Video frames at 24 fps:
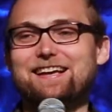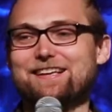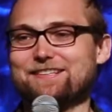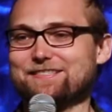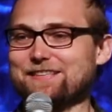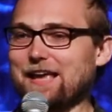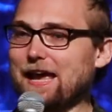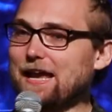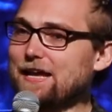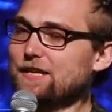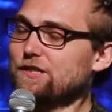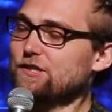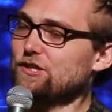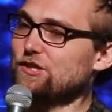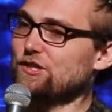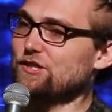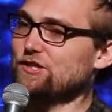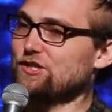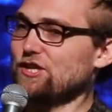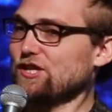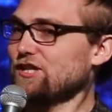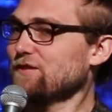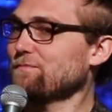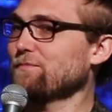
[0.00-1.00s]
Science
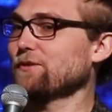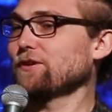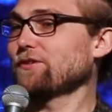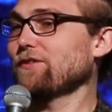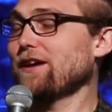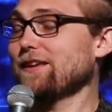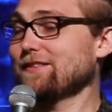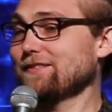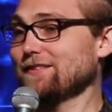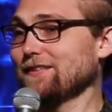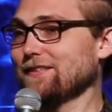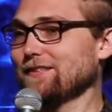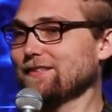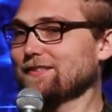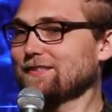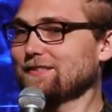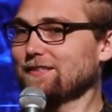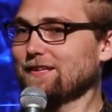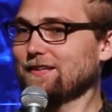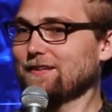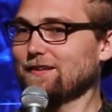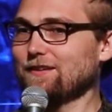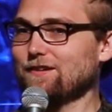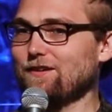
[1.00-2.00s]
just
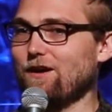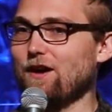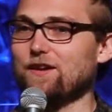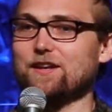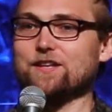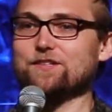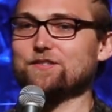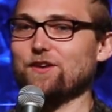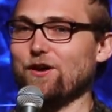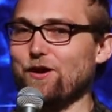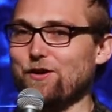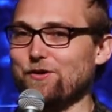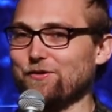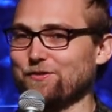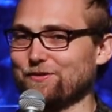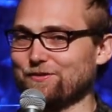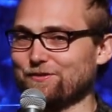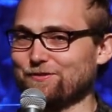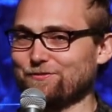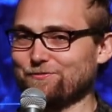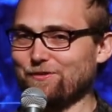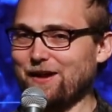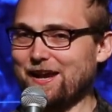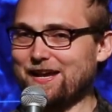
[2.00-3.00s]
progresses on its
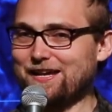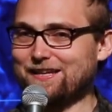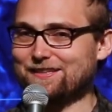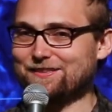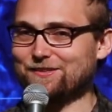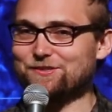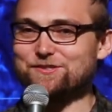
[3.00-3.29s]
own, right?